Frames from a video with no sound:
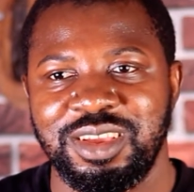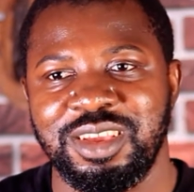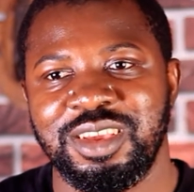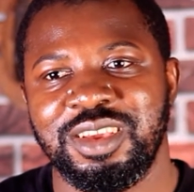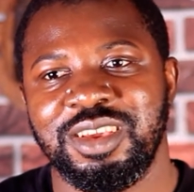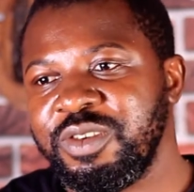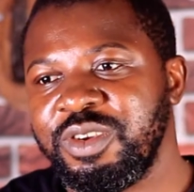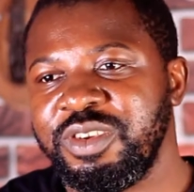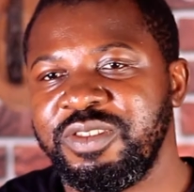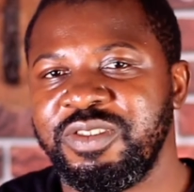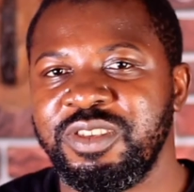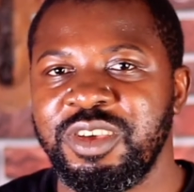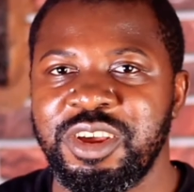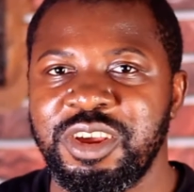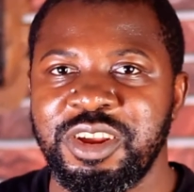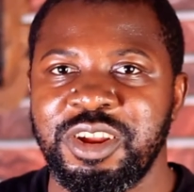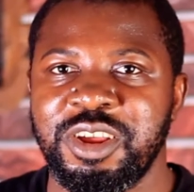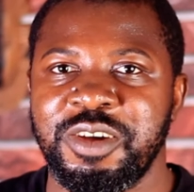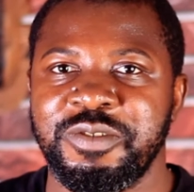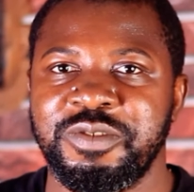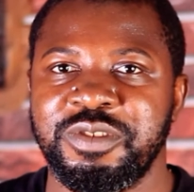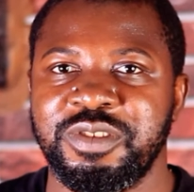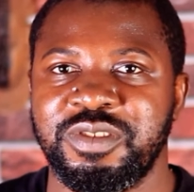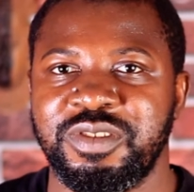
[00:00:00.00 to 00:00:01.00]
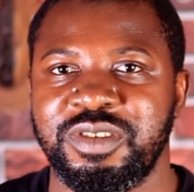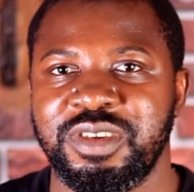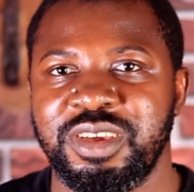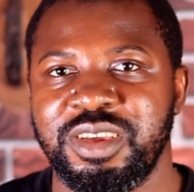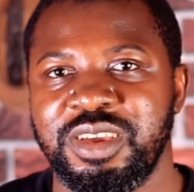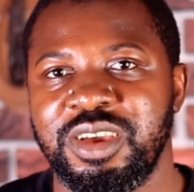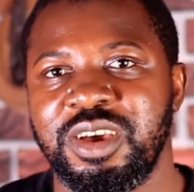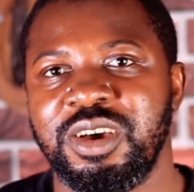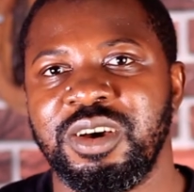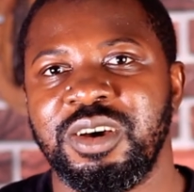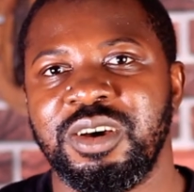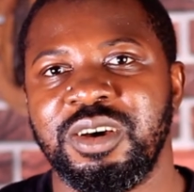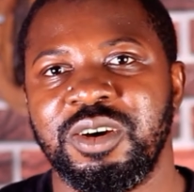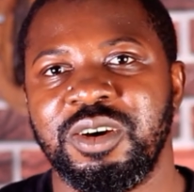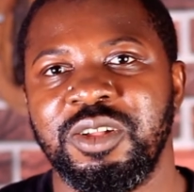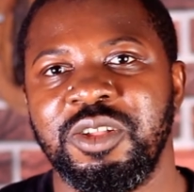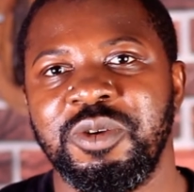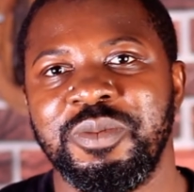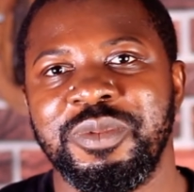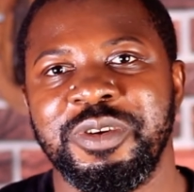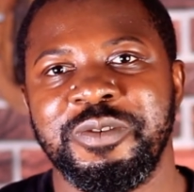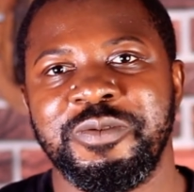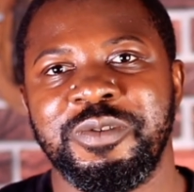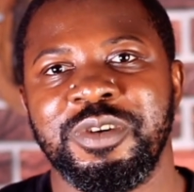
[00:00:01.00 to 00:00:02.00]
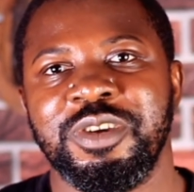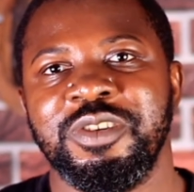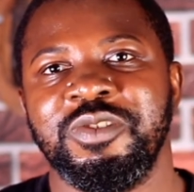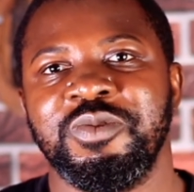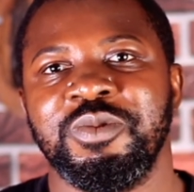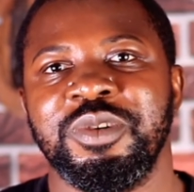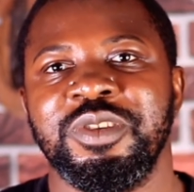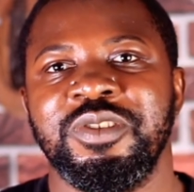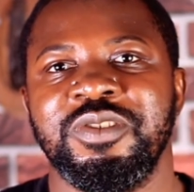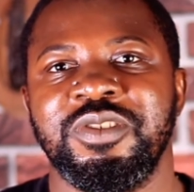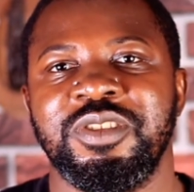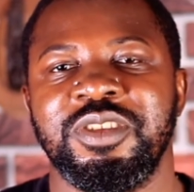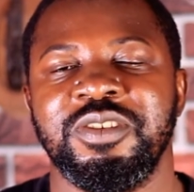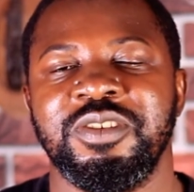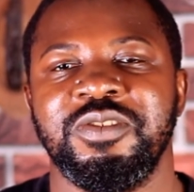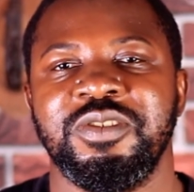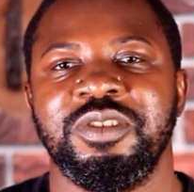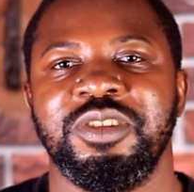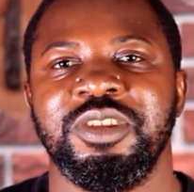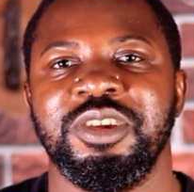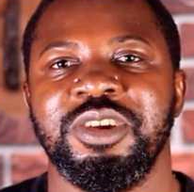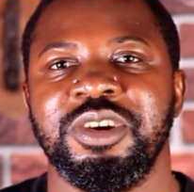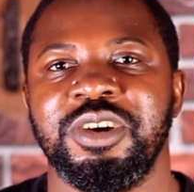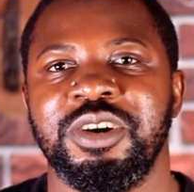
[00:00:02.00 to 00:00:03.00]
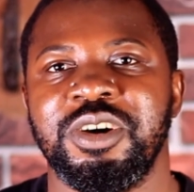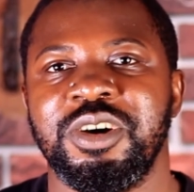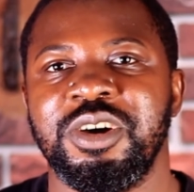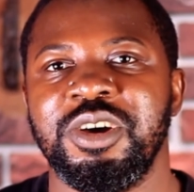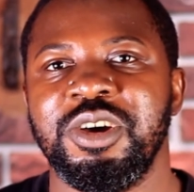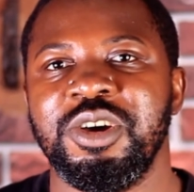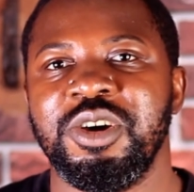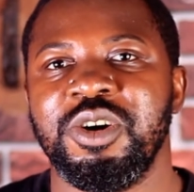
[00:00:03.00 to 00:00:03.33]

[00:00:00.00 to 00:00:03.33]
So it's not enough to say, all of my friends went to Tanzania,